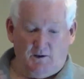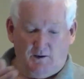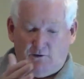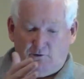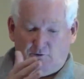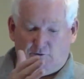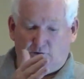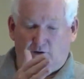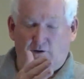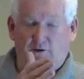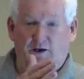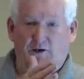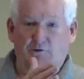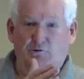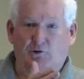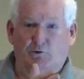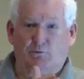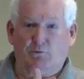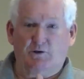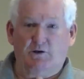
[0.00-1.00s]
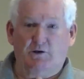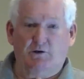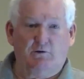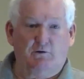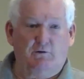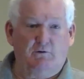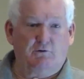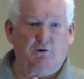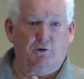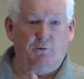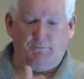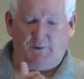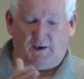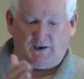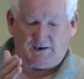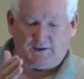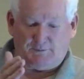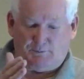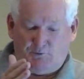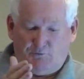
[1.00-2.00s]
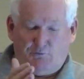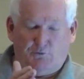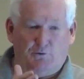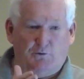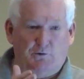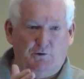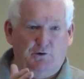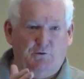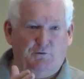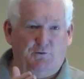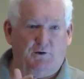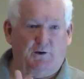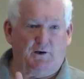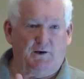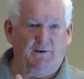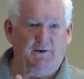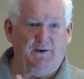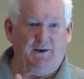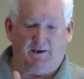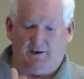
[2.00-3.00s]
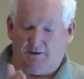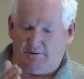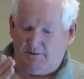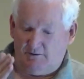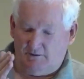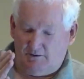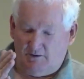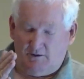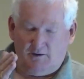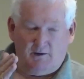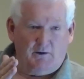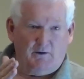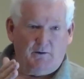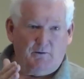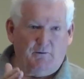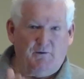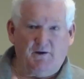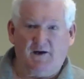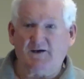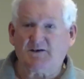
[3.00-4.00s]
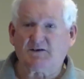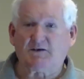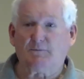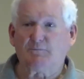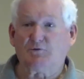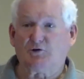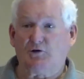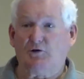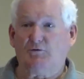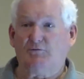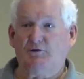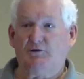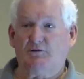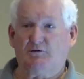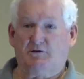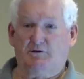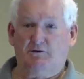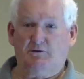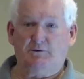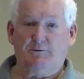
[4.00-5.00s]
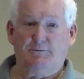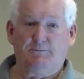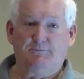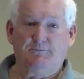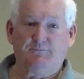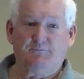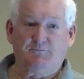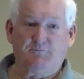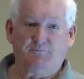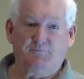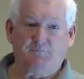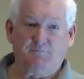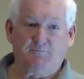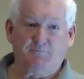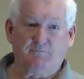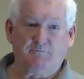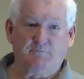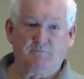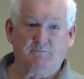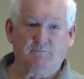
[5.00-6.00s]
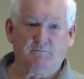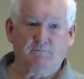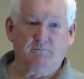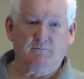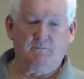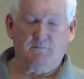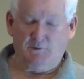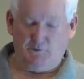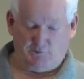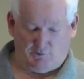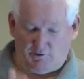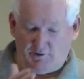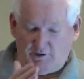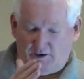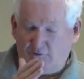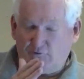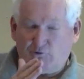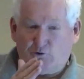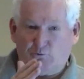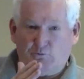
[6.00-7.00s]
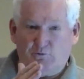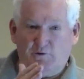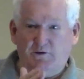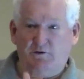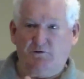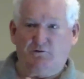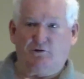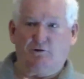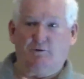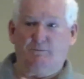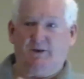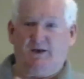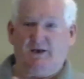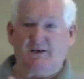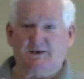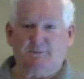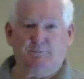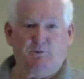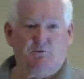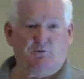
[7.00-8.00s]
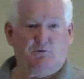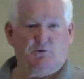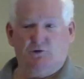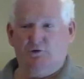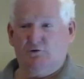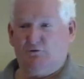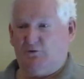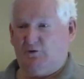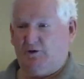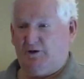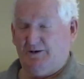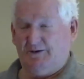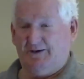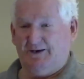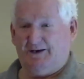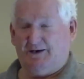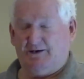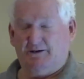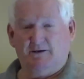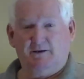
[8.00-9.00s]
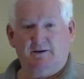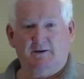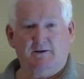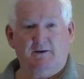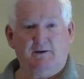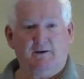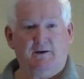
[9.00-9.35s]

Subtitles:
You don't have to read too much before you find out they're subservient to you. You don't have to read too much before you find out